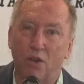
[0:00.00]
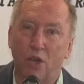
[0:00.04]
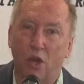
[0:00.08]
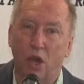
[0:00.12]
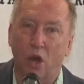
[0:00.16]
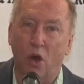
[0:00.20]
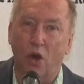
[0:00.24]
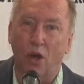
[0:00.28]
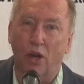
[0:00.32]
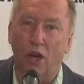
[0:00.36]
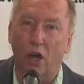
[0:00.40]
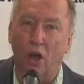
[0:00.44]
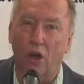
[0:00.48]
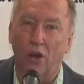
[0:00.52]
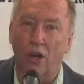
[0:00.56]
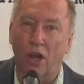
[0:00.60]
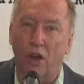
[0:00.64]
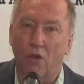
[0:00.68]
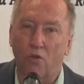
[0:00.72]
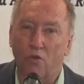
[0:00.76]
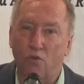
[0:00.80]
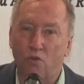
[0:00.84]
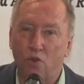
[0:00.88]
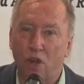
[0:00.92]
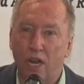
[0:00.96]
on a
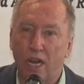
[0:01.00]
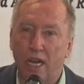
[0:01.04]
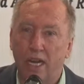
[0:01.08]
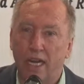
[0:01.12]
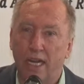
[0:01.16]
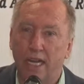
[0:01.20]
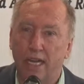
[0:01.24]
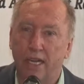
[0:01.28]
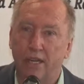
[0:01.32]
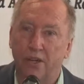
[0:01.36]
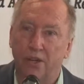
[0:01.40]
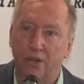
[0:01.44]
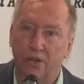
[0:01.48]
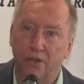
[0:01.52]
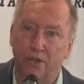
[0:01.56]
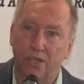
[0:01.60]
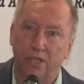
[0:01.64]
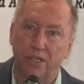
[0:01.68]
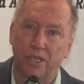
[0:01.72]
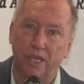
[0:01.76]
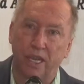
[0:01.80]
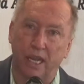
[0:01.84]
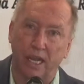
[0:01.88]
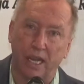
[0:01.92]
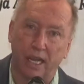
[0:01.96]
really good
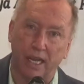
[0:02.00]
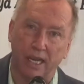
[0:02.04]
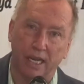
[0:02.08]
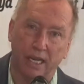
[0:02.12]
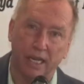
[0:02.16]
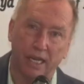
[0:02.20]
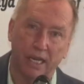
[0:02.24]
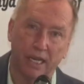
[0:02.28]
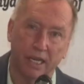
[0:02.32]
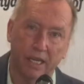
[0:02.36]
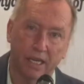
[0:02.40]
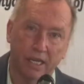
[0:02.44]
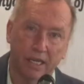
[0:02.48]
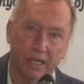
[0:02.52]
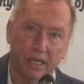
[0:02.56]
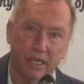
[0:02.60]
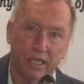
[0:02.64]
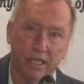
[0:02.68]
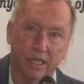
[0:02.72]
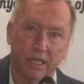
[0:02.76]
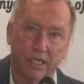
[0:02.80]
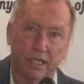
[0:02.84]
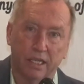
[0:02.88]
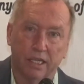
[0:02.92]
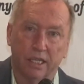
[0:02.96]
day
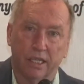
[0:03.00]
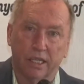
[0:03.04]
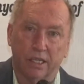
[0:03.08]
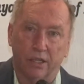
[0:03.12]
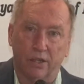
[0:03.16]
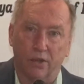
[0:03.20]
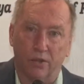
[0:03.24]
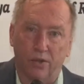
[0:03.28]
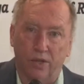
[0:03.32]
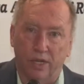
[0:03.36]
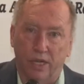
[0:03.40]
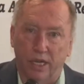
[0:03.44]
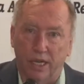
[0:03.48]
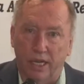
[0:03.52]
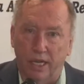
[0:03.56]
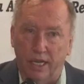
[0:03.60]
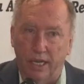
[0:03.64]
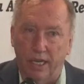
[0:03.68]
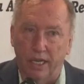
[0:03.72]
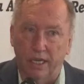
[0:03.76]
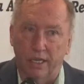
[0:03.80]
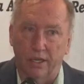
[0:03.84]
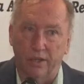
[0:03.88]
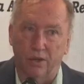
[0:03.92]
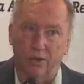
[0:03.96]
or
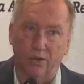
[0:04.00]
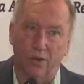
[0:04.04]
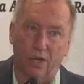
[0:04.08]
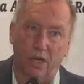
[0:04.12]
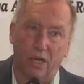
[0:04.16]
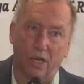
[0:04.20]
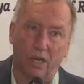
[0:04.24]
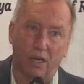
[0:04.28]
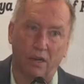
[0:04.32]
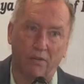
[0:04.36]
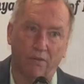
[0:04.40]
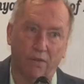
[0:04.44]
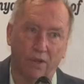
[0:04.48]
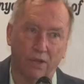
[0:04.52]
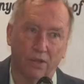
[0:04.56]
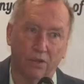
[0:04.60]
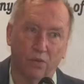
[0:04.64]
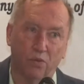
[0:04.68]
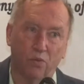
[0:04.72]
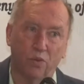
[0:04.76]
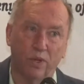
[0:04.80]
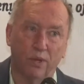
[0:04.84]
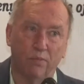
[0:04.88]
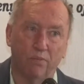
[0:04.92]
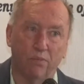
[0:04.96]
year or
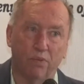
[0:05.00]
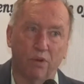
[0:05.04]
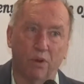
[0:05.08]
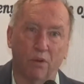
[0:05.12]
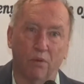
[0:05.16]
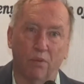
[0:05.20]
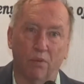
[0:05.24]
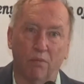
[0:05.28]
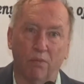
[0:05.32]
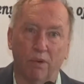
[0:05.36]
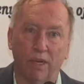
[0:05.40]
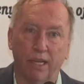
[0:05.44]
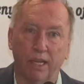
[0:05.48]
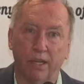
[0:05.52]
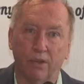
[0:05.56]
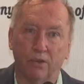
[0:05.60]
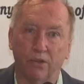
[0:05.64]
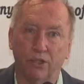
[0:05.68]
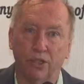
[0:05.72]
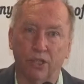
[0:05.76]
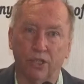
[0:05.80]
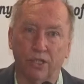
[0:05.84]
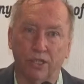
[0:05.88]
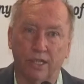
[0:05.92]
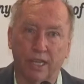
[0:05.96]
harvest, we probably could
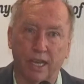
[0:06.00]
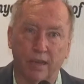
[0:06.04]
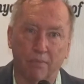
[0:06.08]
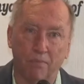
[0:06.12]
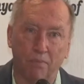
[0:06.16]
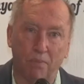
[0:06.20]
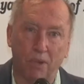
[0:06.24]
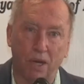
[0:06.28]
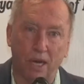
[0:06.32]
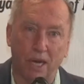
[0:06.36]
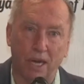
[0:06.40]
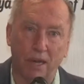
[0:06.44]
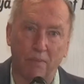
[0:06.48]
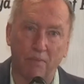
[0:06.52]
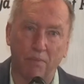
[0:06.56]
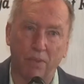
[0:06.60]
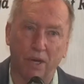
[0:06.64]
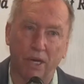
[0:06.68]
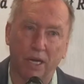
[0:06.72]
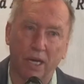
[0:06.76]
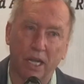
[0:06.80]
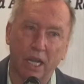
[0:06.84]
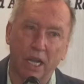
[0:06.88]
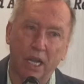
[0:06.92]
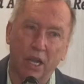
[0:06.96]
just get by.
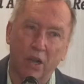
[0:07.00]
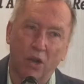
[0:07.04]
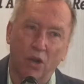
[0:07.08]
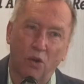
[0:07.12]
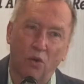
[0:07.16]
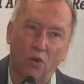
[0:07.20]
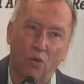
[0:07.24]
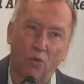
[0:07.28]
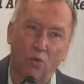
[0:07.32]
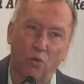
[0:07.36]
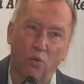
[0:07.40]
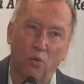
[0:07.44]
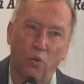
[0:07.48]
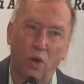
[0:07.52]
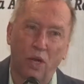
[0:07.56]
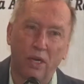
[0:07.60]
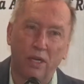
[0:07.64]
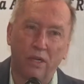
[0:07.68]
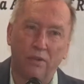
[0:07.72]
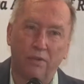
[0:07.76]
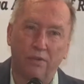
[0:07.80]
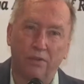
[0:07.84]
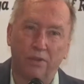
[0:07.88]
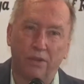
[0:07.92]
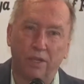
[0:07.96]
But one
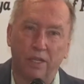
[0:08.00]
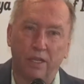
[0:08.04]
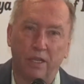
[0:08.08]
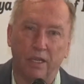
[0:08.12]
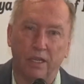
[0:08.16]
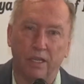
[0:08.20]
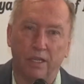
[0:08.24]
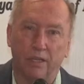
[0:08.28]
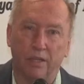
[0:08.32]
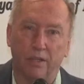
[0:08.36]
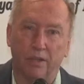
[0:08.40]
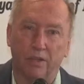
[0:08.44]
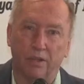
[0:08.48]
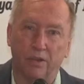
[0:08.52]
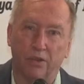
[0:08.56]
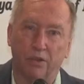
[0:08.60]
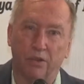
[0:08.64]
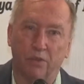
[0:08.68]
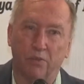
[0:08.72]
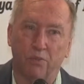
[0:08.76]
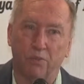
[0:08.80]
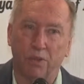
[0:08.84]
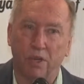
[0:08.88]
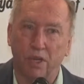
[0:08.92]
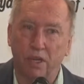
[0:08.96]
of the
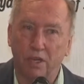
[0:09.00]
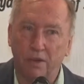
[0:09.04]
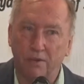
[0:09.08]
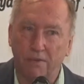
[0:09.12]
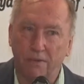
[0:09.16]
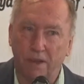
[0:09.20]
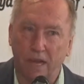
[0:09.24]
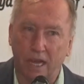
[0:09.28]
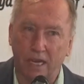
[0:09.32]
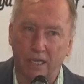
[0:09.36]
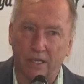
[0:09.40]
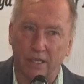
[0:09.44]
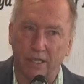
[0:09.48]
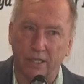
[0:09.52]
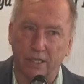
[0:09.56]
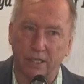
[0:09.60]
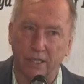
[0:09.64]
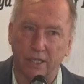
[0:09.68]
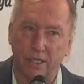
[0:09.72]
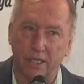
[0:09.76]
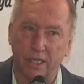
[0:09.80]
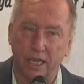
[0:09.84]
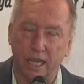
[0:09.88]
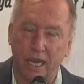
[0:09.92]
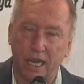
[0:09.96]
blurred factors
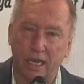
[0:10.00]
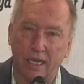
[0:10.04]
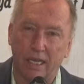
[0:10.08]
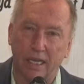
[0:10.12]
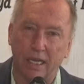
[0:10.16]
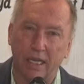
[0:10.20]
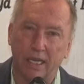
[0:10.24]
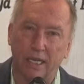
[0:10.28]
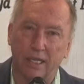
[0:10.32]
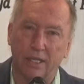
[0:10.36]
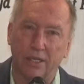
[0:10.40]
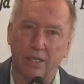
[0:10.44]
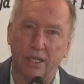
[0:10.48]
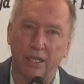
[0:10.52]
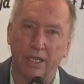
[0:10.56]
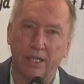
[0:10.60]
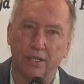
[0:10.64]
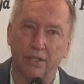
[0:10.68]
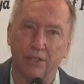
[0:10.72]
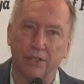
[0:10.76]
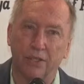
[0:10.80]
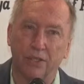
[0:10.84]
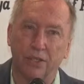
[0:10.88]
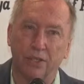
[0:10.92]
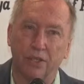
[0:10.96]
in that
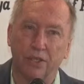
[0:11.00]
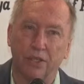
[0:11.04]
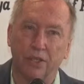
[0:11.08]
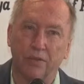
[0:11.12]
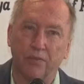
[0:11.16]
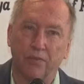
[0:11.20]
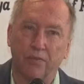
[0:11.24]
is that